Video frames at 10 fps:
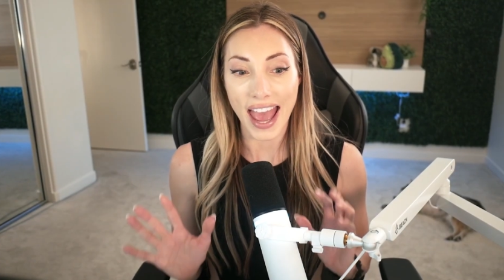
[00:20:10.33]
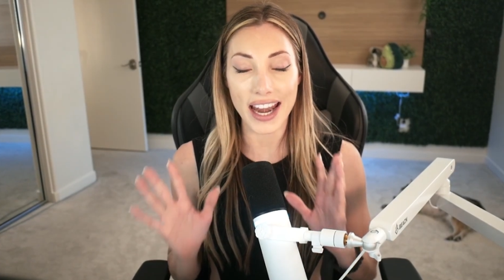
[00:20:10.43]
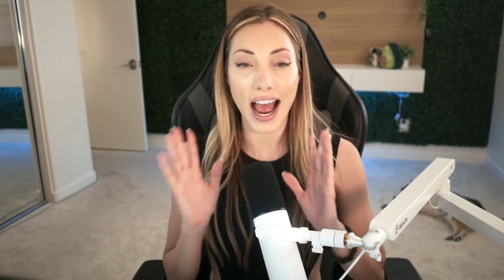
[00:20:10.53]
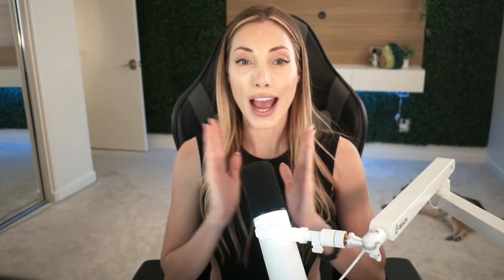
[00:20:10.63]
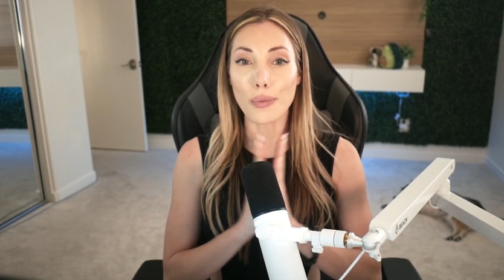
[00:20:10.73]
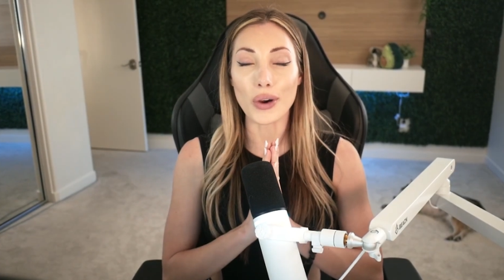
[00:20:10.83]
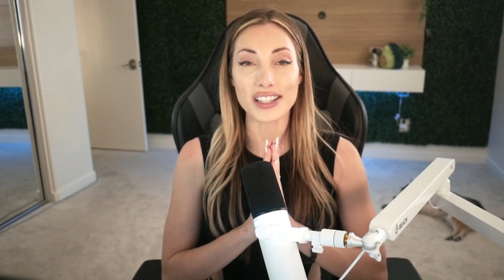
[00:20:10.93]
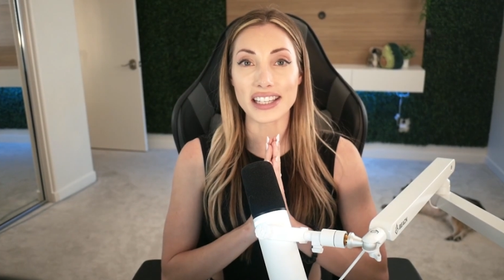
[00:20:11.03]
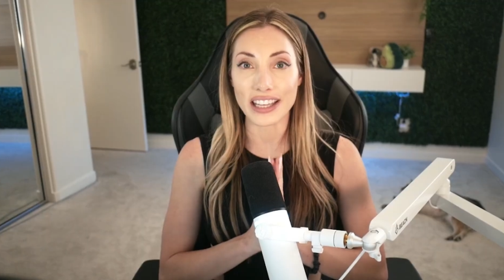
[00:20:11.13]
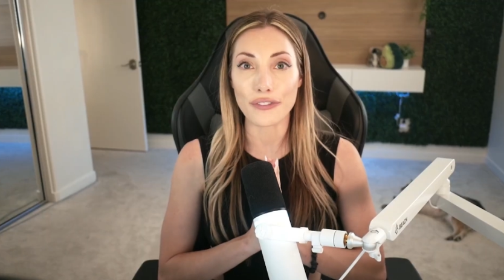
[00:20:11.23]
And I want
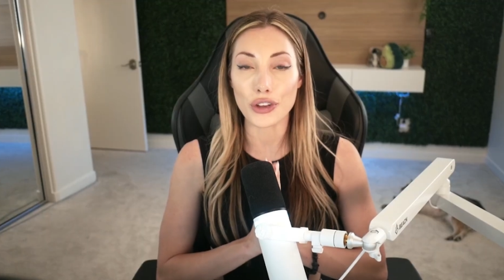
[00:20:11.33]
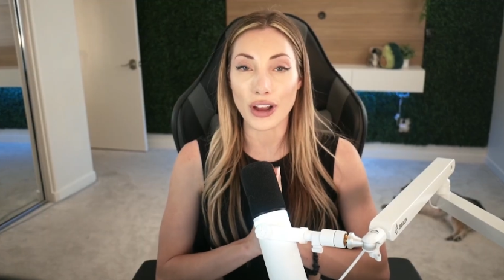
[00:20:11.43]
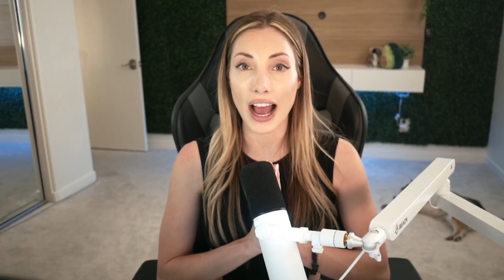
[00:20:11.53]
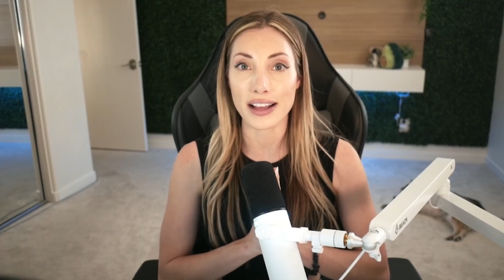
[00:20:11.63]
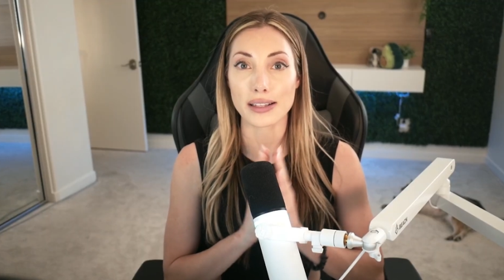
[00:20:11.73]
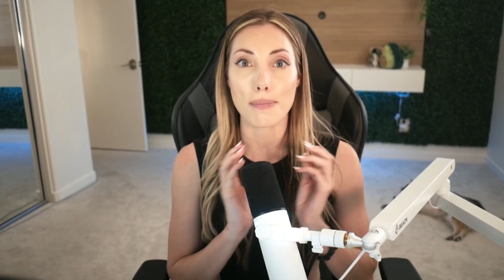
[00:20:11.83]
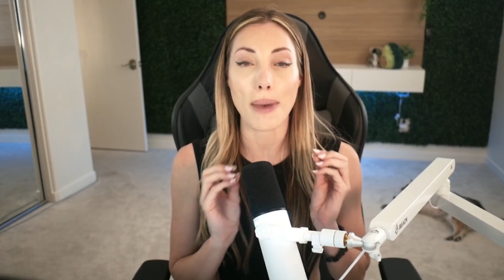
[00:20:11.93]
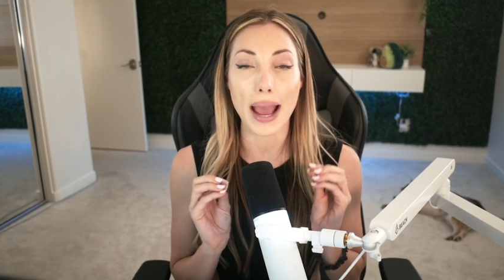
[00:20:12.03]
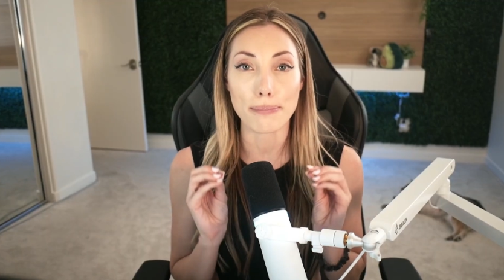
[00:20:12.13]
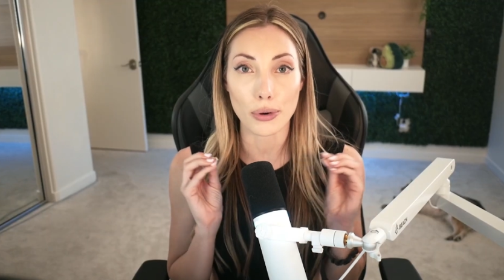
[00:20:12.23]
to give you guys
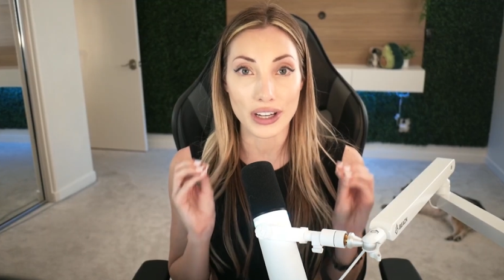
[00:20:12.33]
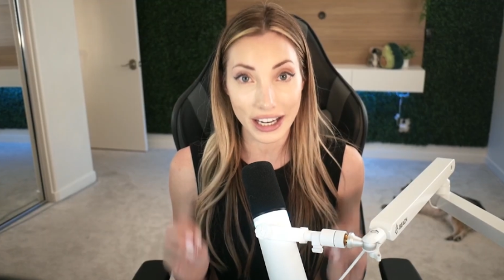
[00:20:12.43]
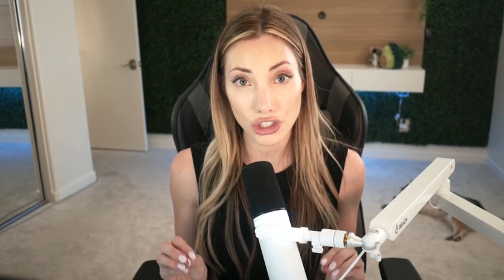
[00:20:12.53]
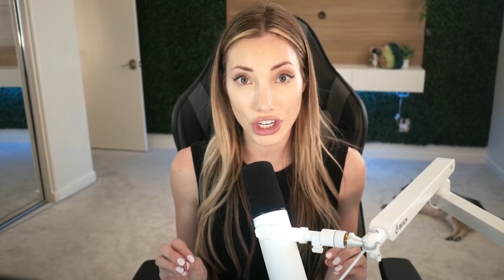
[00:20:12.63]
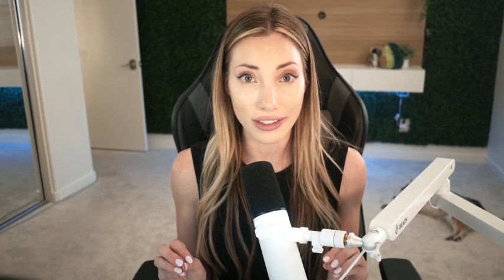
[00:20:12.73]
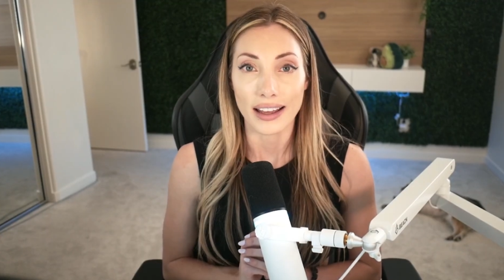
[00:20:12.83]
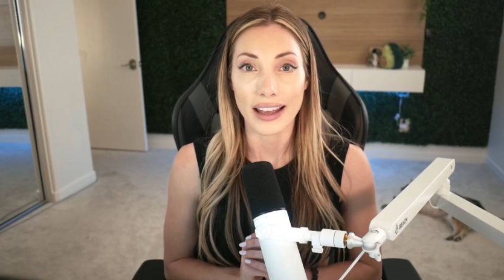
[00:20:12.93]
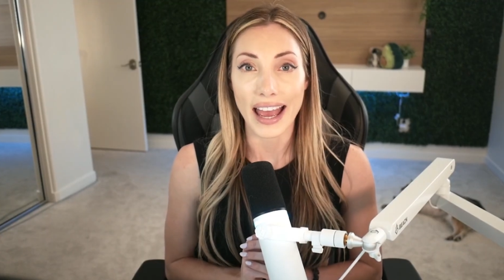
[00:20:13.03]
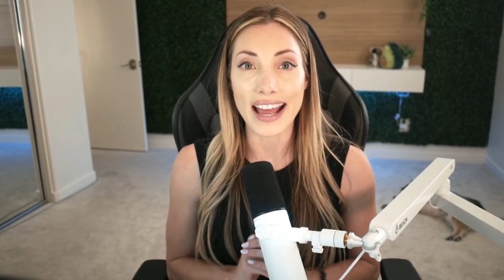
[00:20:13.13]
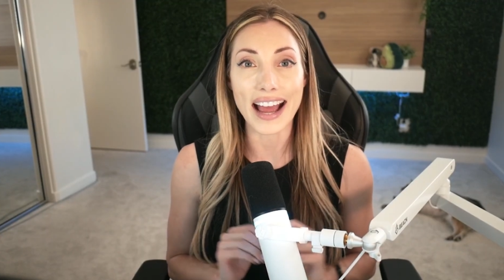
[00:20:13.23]
my prediction.
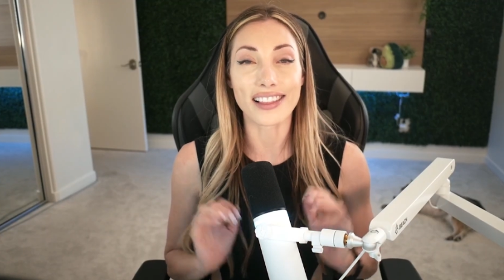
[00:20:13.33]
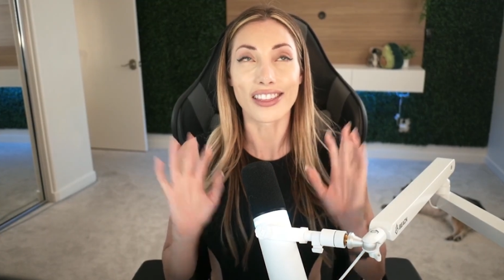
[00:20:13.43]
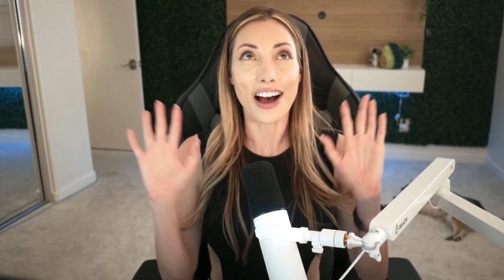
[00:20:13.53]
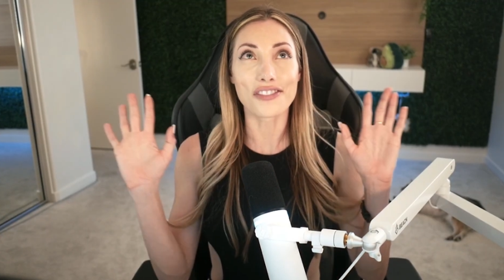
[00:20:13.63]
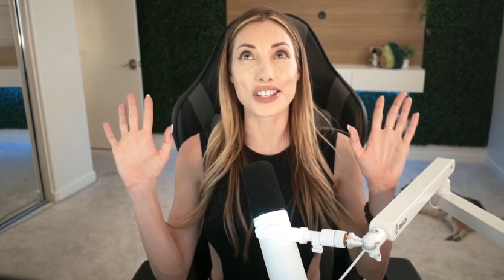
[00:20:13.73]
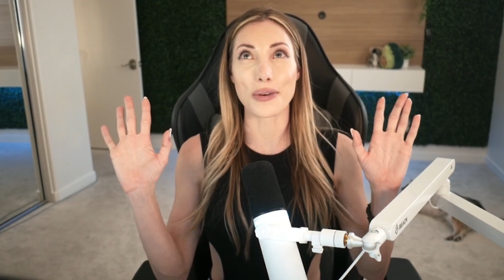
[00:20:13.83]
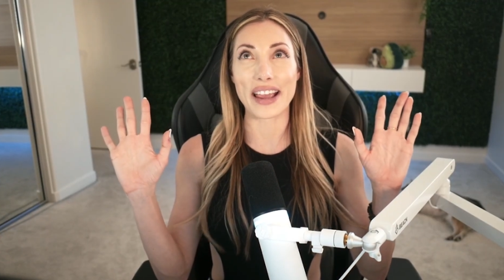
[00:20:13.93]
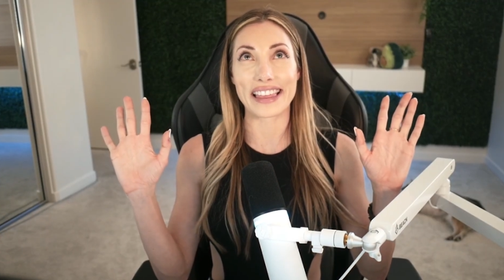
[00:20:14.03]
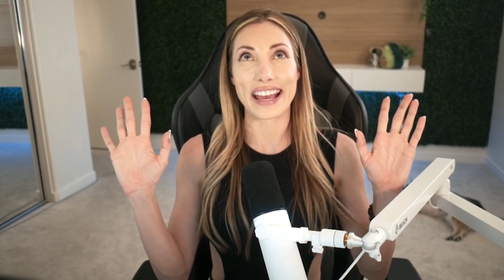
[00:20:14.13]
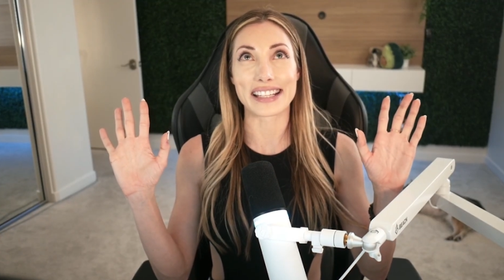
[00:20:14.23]
And I love
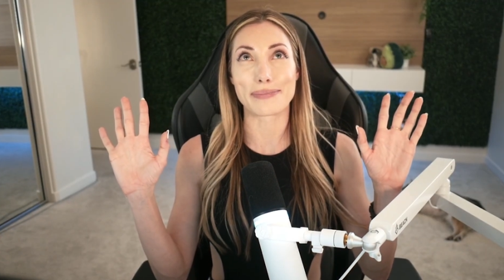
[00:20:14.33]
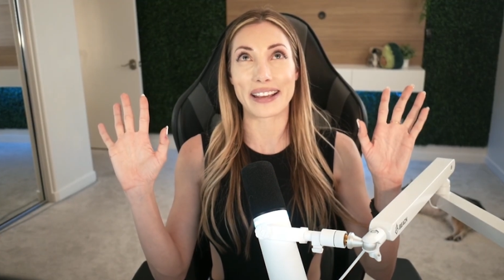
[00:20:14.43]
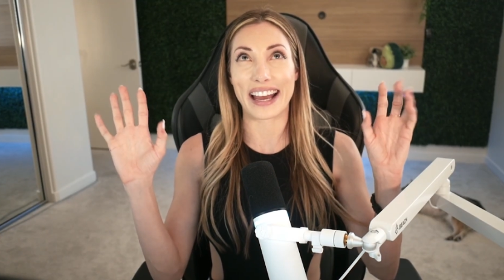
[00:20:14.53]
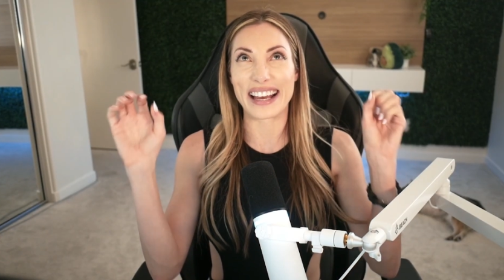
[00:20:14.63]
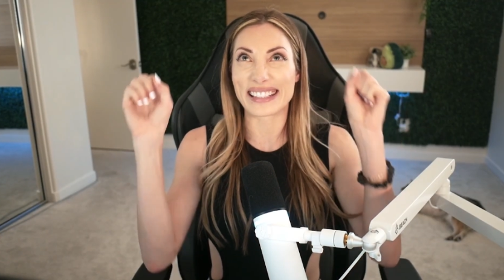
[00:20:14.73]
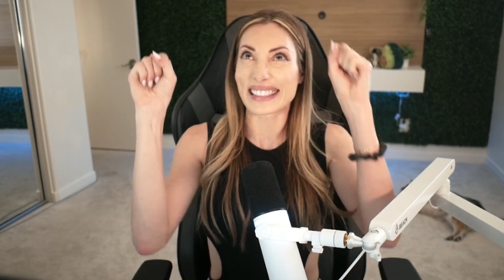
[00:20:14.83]
doing this because